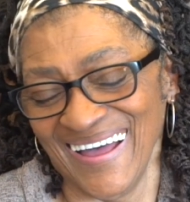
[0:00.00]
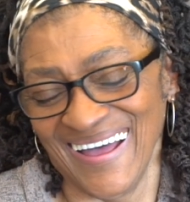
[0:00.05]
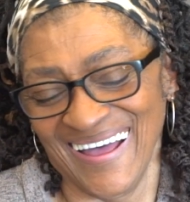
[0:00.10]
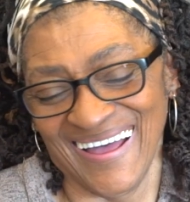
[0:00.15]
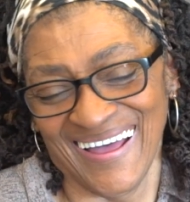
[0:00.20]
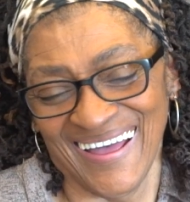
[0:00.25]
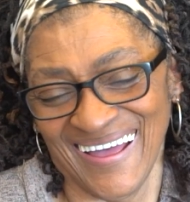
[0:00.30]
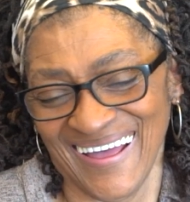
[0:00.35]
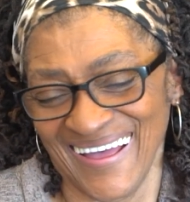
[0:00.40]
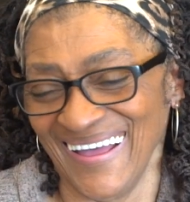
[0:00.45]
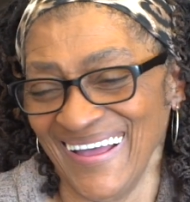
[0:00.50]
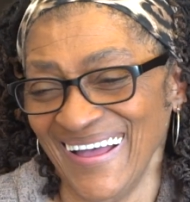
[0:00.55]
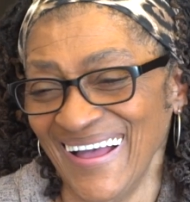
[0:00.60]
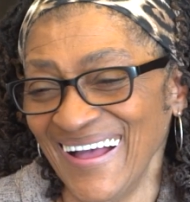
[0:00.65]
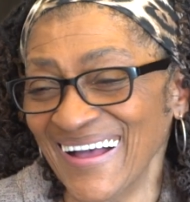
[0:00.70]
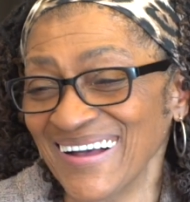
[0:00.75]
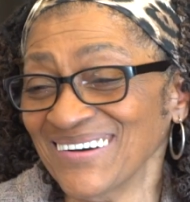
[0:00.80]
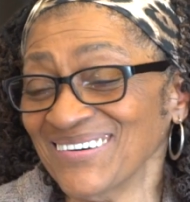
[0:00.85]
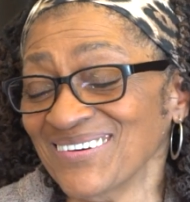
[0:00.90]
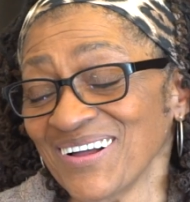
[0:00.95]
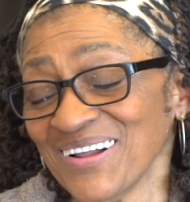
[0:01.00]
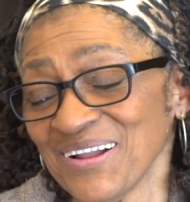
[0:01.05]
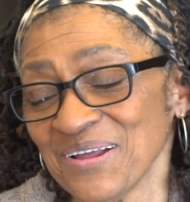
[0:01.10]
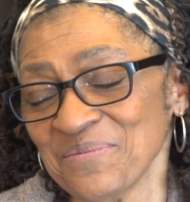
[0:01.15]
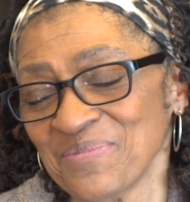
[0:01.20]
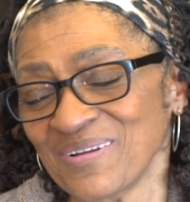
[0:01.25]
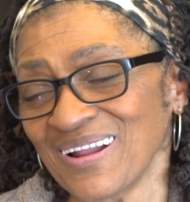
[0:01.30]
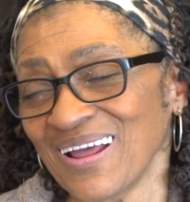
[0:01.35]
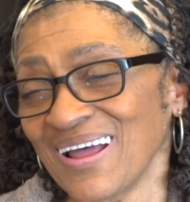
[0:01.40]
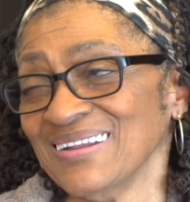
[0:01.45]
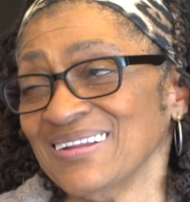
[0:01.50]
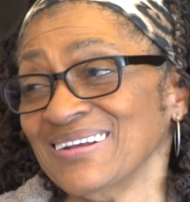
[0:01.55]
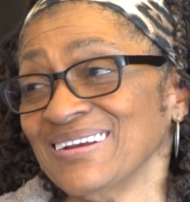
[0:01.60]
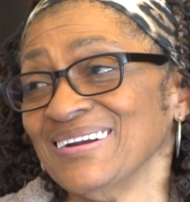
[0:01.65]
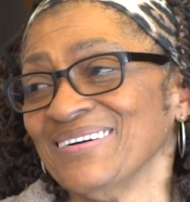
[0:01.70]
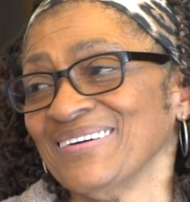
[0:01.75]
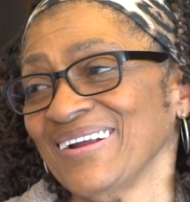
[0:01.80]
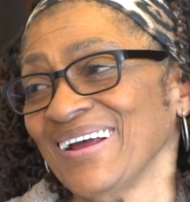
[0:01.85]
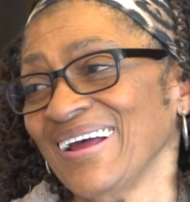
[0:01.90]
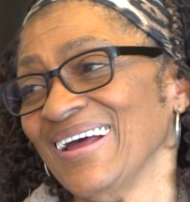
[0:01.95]
I'm so, glad to
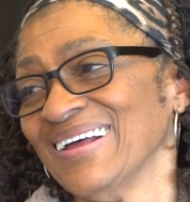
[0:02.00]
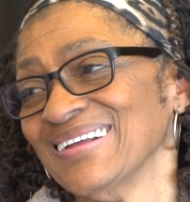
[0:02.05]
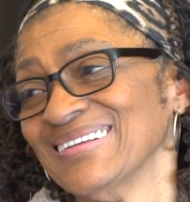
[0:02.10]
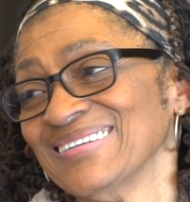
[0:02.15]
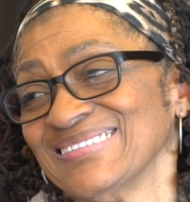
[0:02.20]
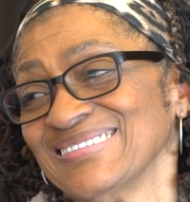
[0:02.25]
hear that.